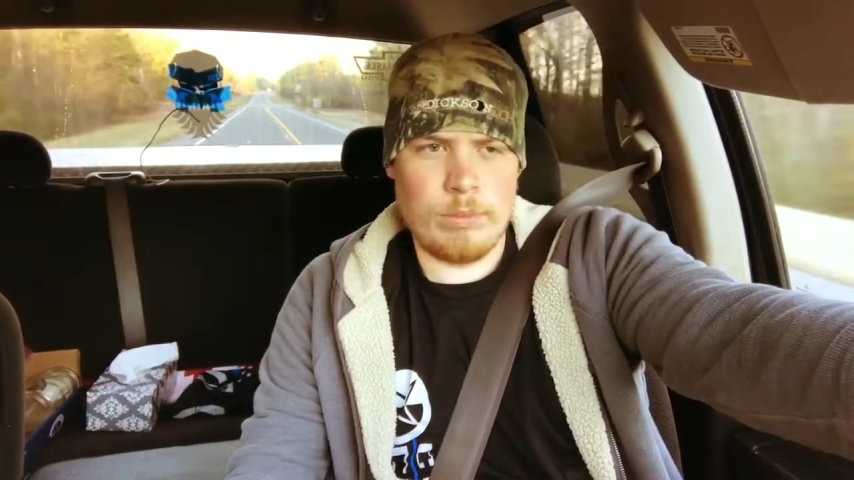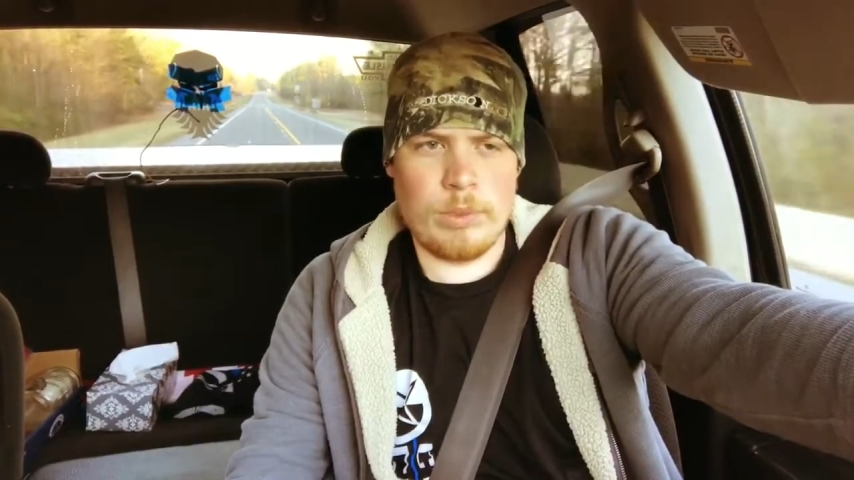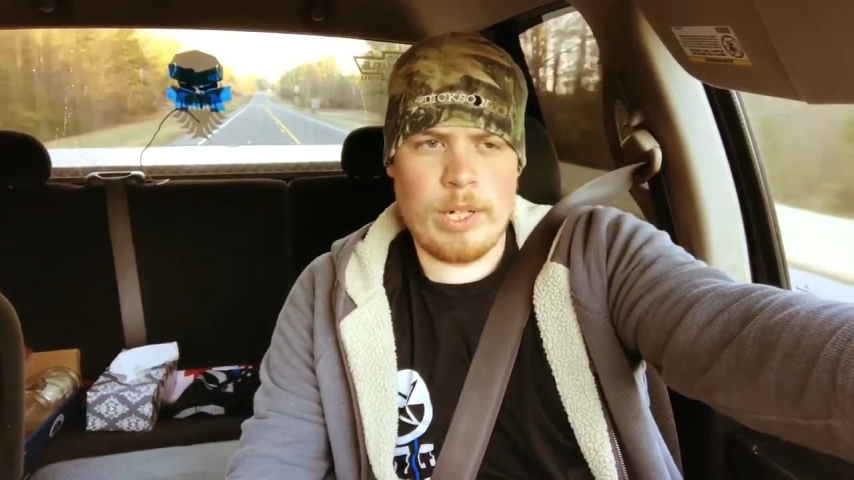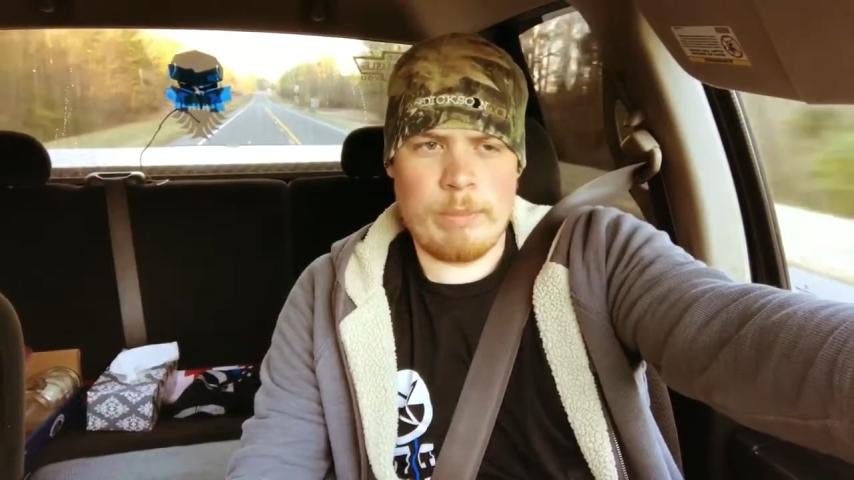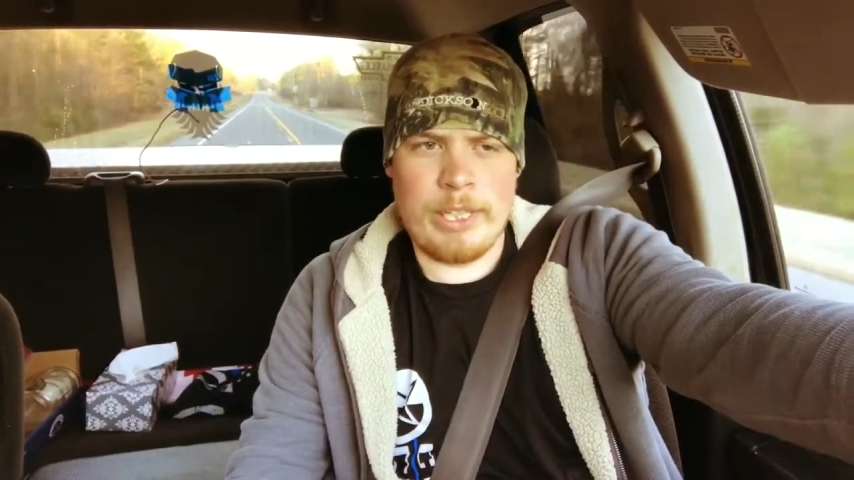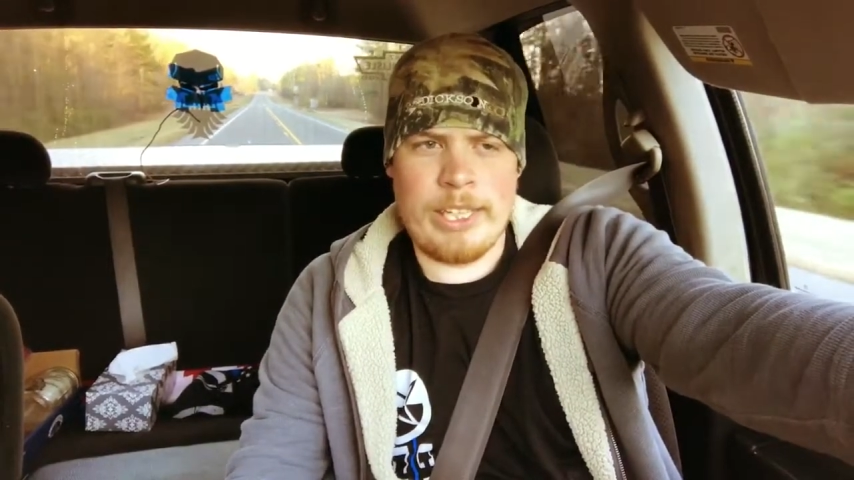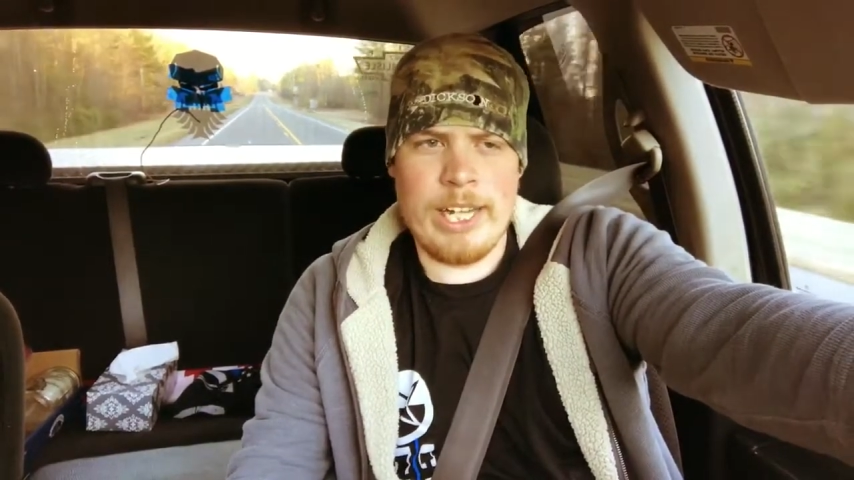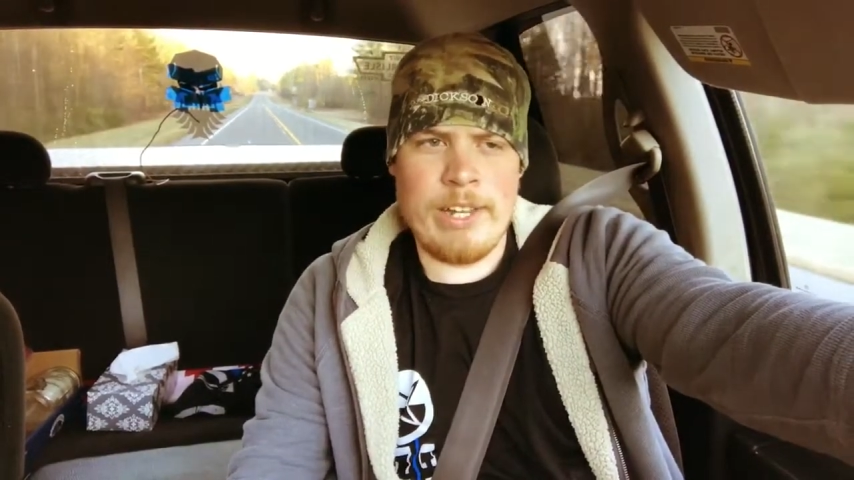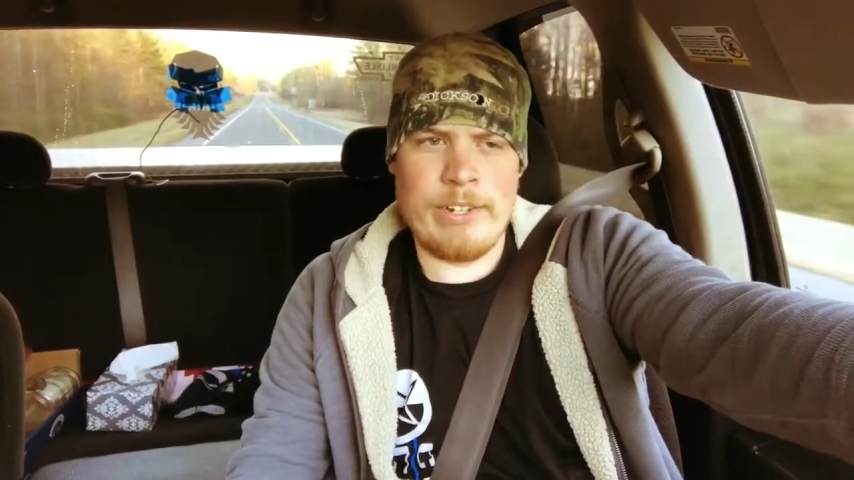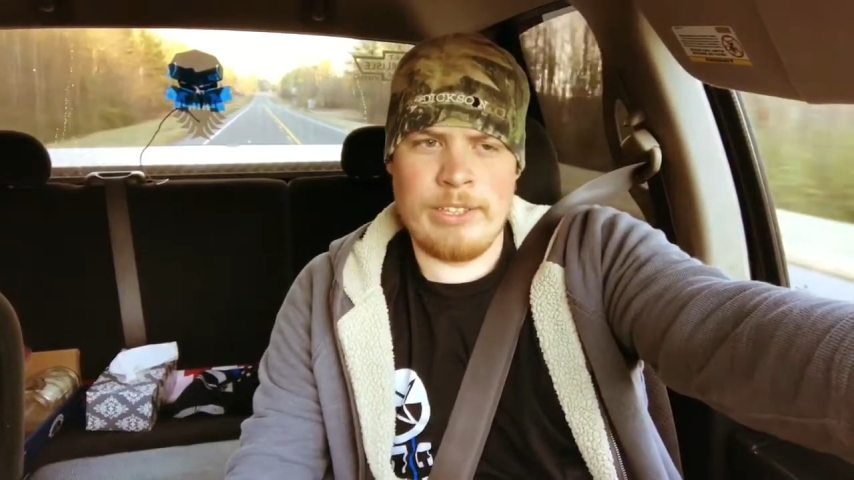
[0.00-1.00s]
rub
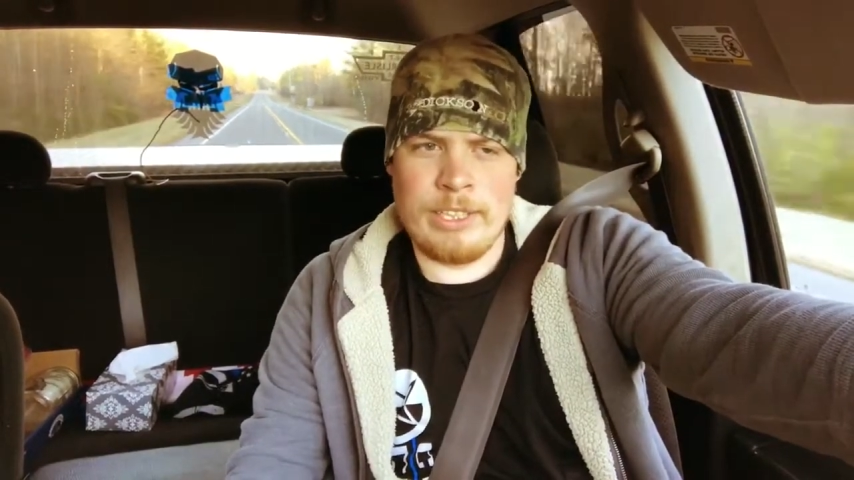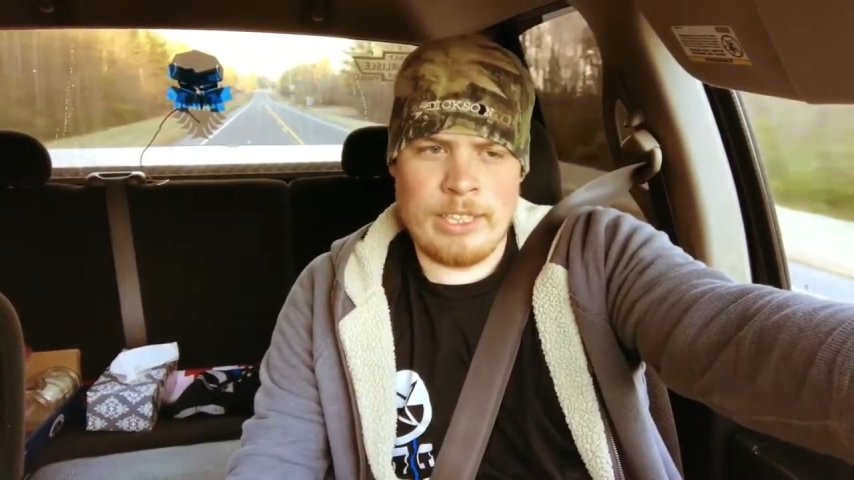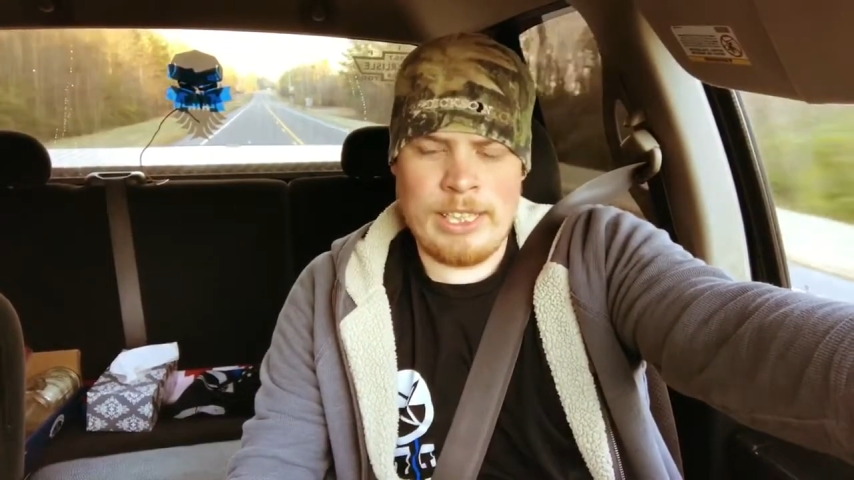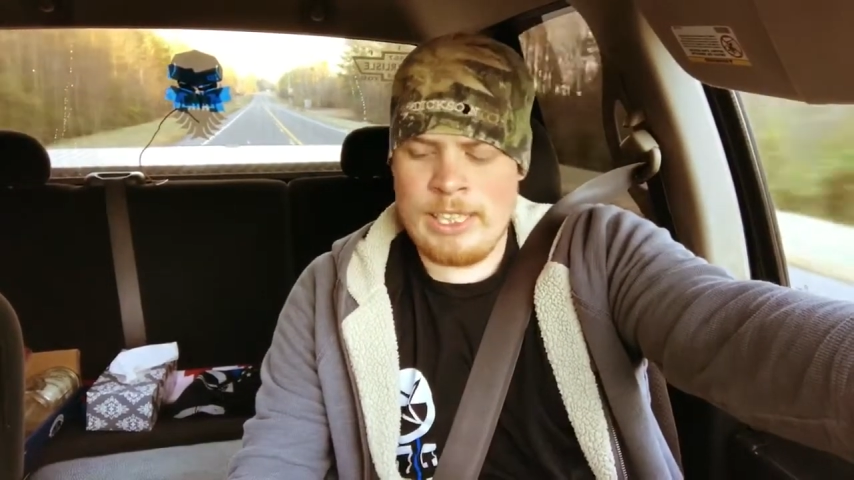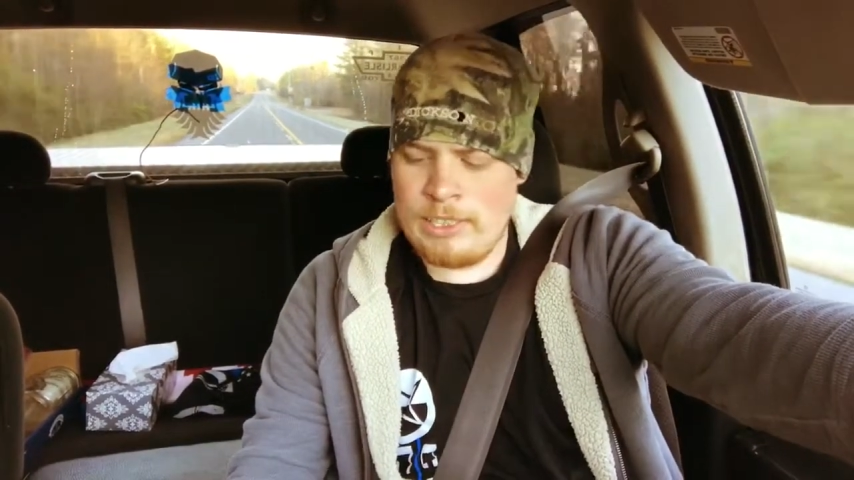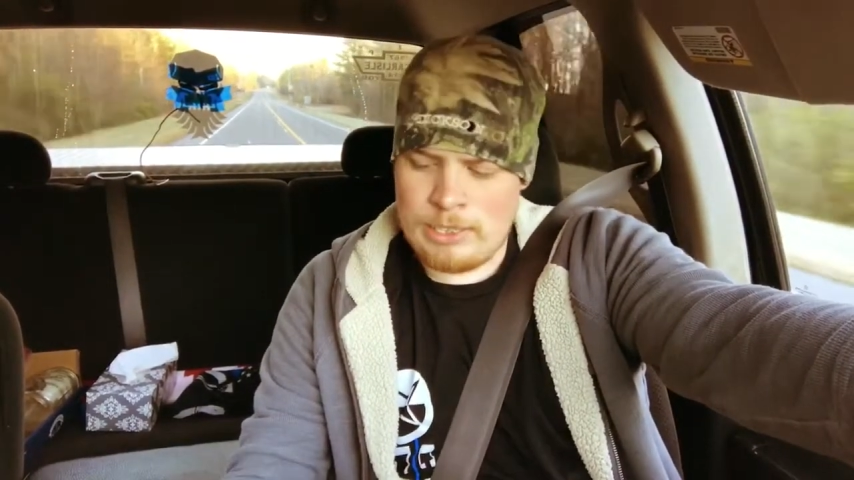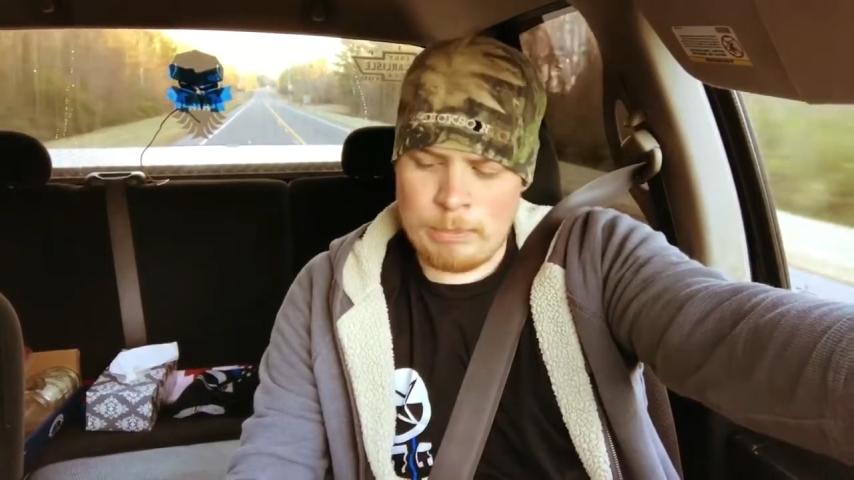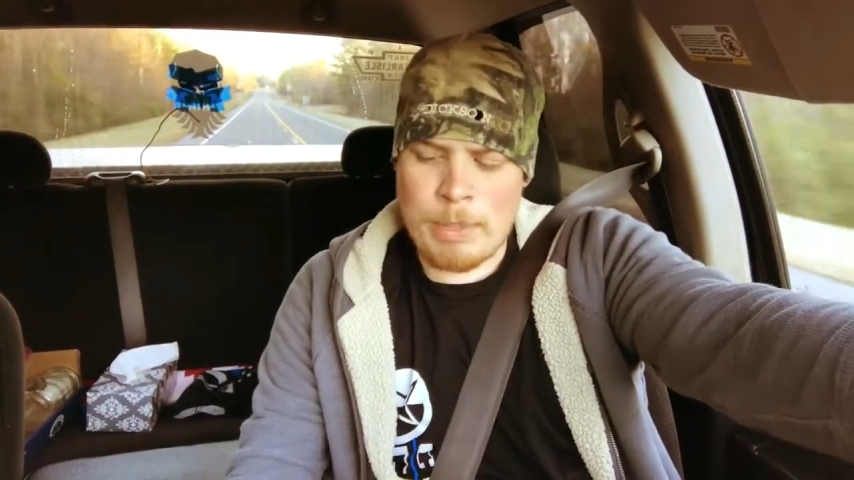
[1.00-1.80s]
together, and the lids can